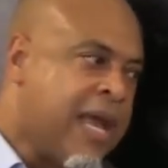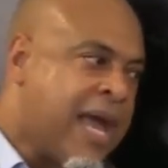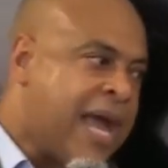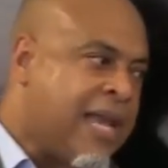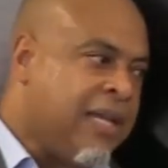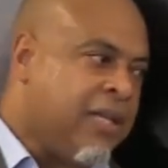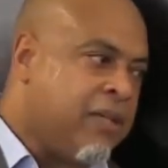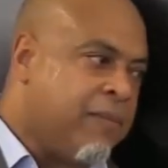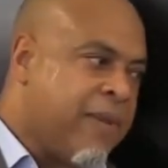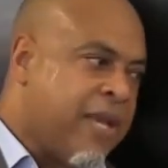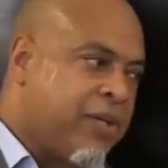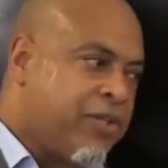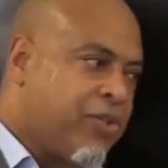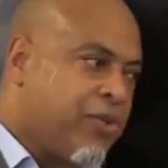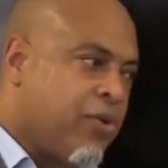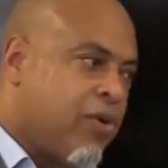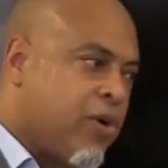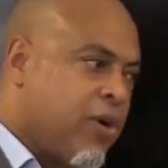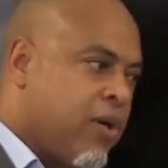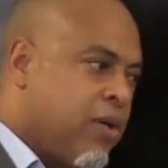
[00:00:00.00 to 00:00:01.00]
you need
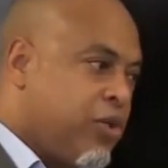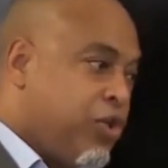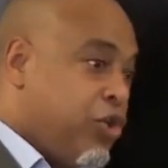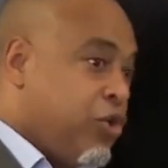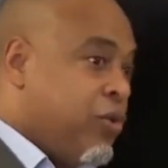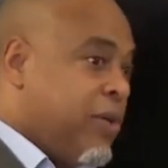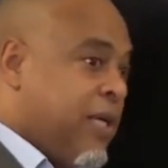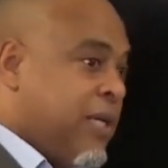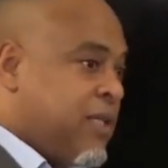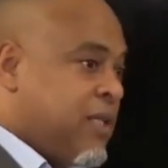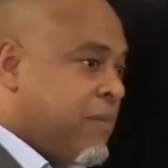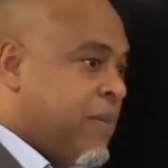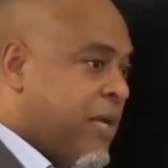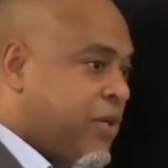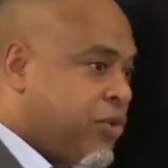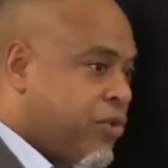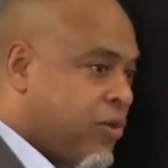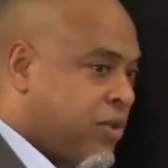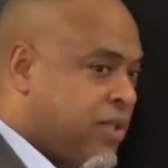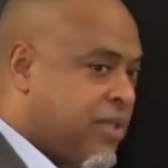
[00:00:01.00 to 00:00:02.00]
to make
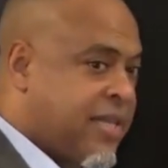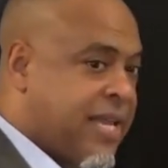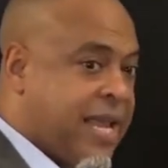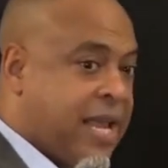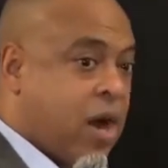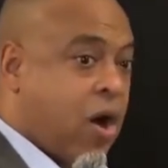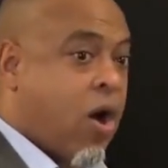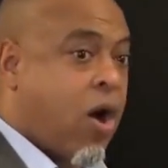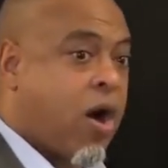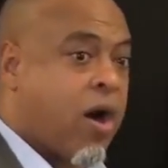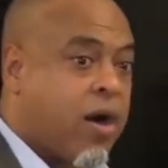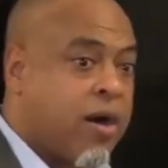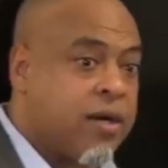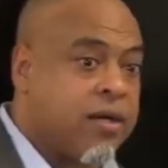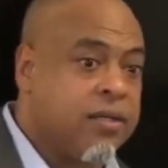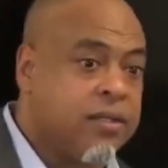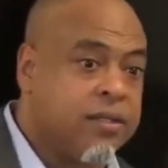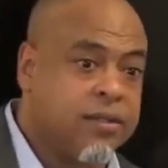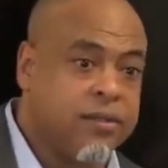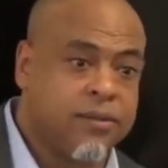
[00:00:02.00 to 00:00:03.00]
sure that they are